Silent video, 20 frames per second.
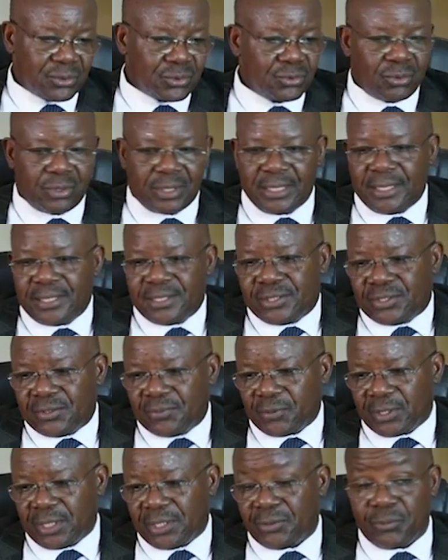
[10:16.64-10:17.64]
two organizations,
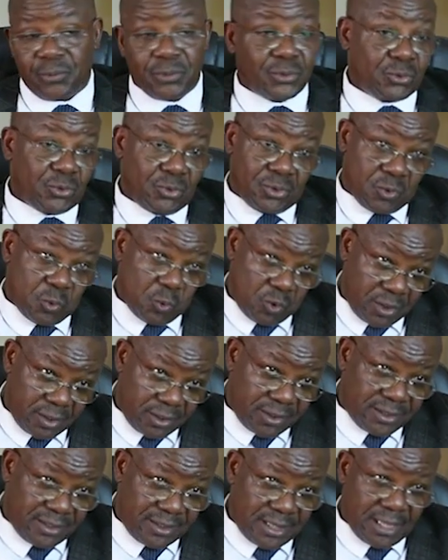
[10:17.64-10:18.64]
but I don't want to use
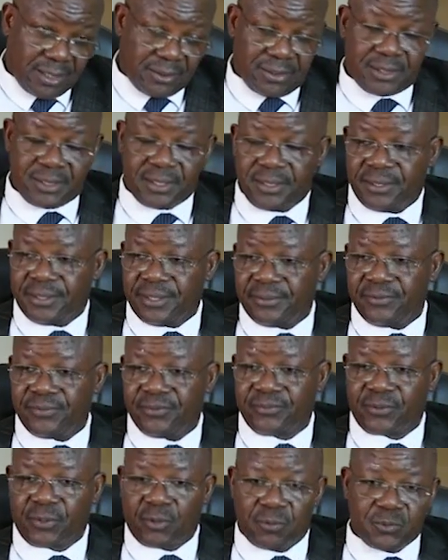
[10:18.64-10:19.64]
words that
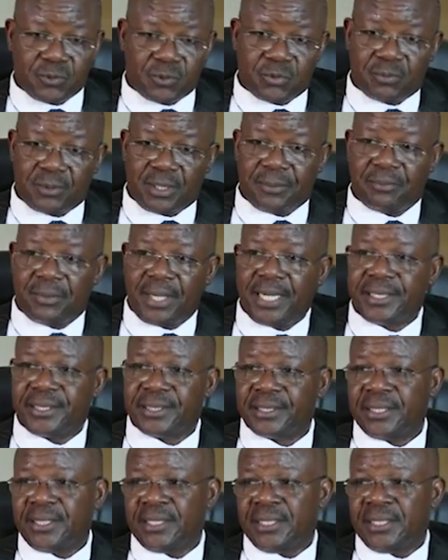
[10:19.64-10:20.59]
comes to my mind.